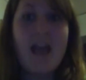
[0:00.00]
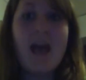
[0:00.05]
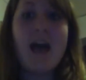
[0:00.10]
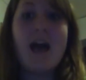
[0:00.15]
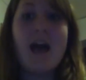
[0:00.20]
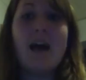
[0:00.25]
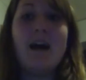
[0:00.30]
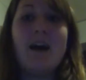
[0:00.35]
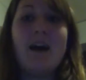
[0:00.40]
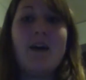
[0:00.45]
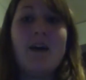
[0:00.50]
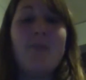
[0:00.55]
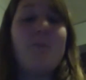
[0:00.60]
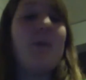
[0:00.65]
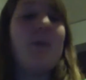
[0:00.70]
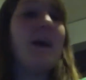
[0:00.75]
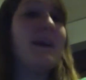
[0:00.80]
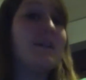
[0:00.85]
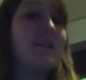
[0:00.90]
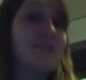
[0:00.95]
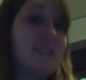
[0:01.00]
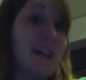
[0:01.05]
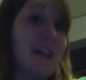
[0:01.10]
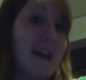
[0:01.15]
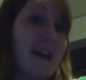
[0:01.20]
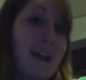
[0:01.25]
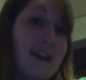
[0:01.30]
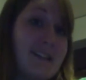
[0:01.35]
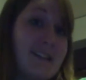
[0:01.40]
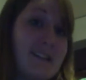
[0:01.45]

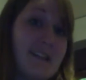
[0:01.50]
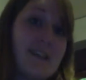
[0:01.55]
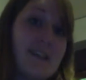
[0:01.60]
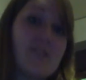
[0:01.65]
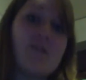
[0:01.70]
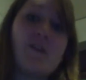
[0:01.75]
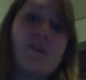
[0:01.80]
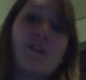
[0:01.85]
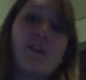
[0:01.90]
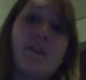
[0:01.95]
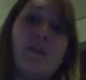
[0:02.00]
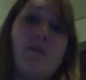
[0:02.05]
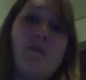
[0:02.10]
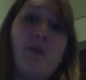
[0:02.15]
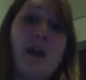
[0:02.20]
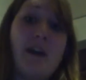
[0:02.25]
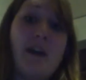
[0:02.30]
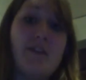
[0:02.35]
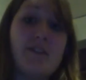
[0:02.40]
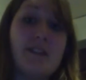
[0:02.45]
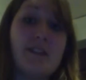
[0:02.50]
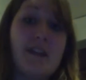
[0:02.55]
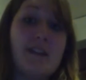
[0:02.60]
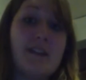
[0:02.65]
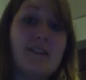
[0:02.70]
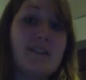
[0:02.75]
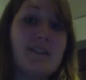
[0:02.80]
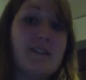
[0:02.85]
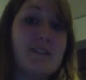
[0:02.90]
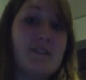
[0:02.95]
BioSci stands for the
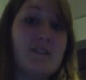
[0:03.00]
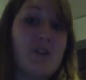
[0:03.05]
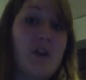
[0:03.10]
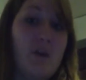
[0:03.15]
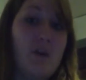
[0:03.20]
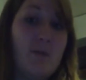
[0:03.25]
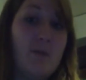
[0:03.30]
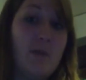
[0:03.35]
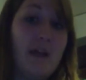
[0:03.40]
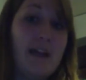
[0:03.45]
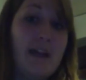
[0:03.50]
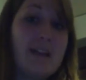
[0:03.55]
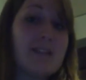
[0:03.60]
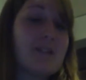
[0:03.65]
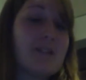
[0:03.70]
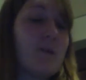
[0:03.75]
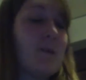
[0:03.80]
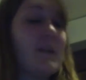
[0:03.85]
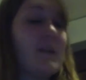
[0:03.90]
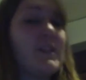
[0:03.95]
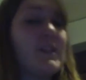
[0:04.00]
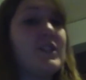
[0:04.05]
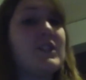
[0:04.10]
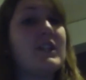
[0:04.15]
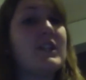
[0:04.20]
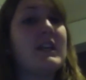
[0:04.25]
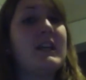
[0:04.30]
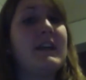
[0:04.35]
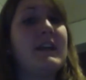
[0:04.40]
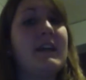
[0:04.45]
Biosciences Complex, which
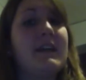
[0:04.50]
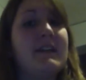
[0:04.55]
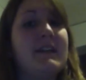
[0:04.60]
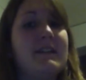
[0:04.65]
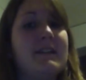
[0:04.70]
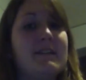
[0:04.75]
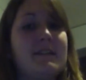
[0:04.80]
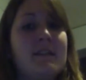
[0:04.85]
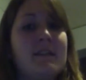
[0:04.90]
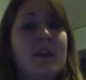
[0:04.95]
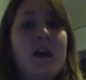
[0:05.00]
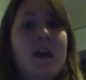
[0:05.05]
is